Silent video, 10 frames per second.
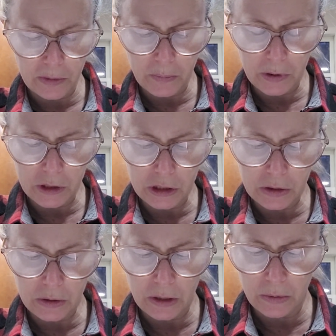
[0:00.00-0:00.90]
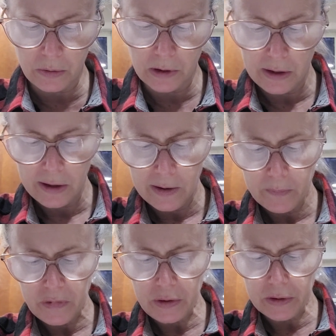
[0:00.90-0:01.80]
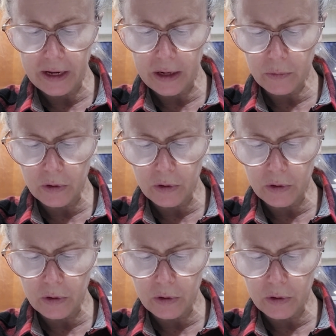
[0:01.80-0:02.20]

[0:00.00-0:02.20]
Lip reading: and pursue you. Your land